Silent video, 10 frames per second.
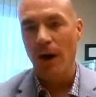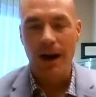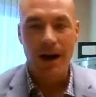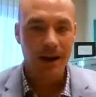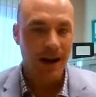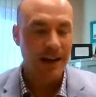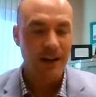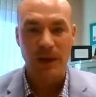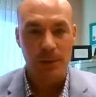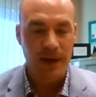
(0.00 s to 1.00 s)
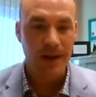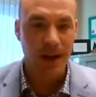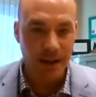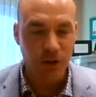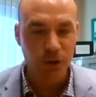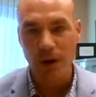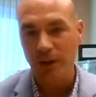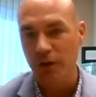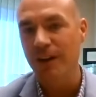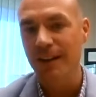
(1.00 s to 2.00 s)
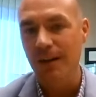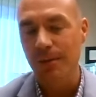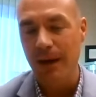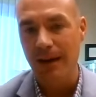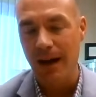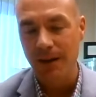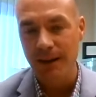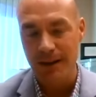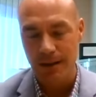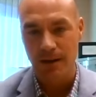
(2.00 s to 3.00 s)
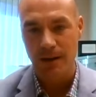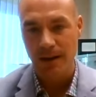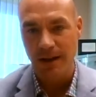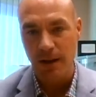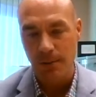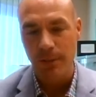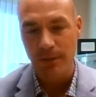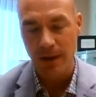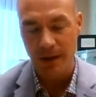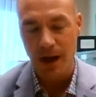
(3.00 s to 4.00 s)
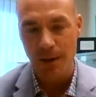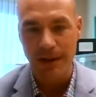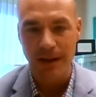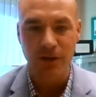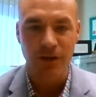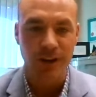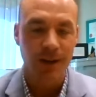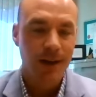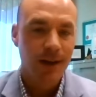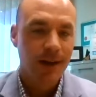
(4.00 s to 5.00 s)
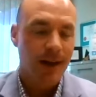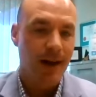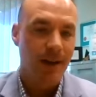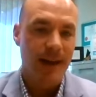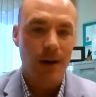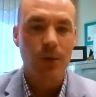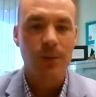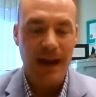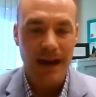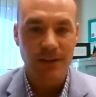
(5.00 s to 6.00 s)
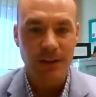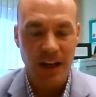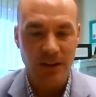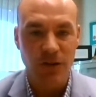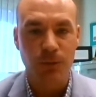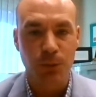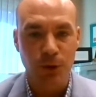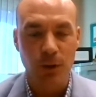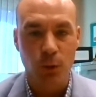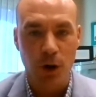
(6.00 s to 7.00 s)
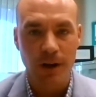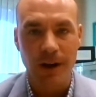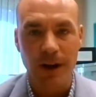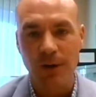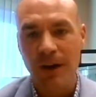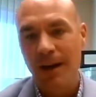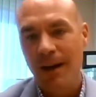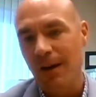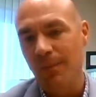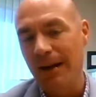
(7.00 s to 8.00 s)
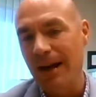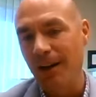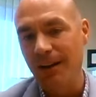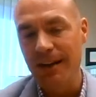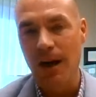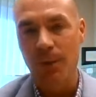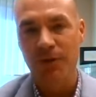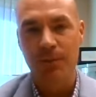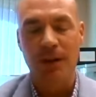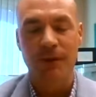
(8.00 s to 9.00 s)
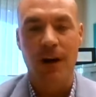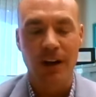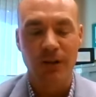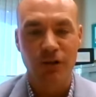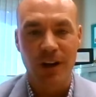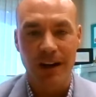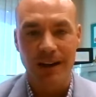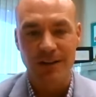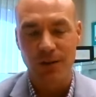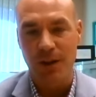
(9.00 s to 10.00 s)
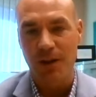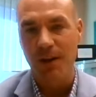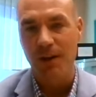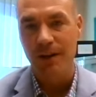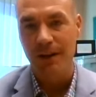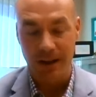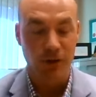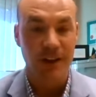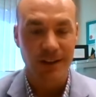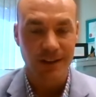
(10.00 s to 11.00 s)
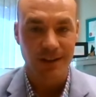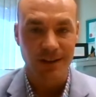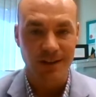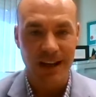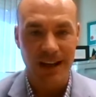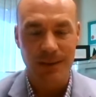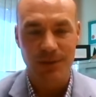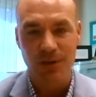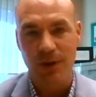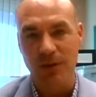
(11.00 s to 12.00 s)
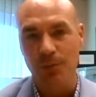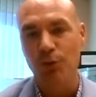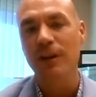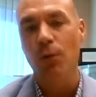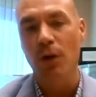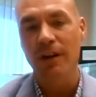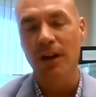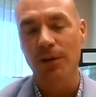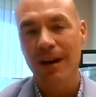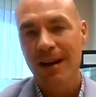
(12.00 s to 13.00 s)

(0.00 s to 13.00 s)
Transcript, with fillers: uh, I guess we could pick on each one. Creatine and beta-alanine co- in com- uh, combination, uh, that would be advantageous pre-workout. Uh, beta-alanine helps buffer hydrogen ions, so the theory, and creatine does the same. So as a pre-workout,